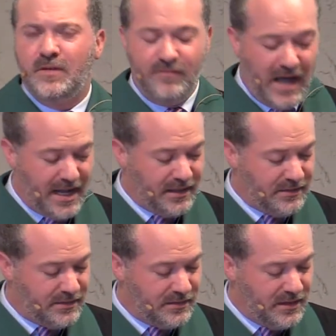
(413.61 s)
The
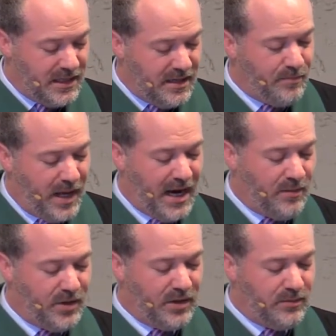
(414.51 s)
violent,
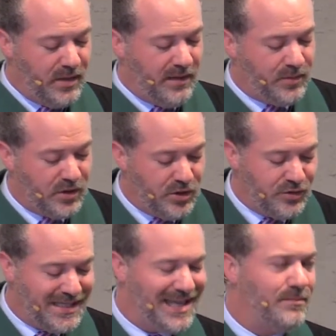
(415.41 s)
empire-building people who
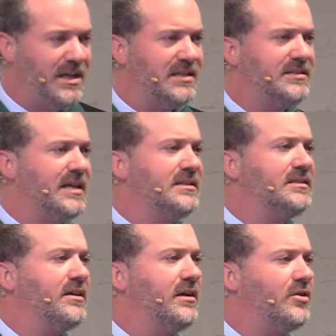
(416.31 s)
use any means
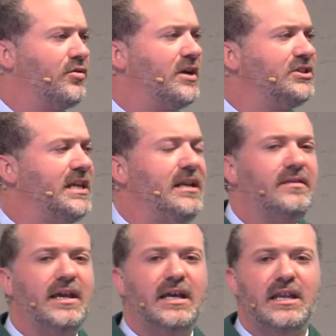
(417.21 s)
necessary to crush
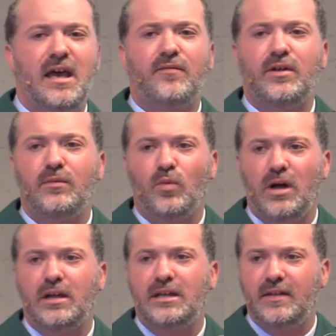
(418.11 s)
anything and
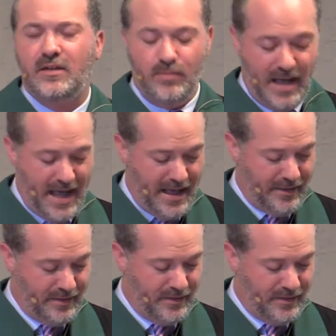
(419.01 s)
everyone in their path.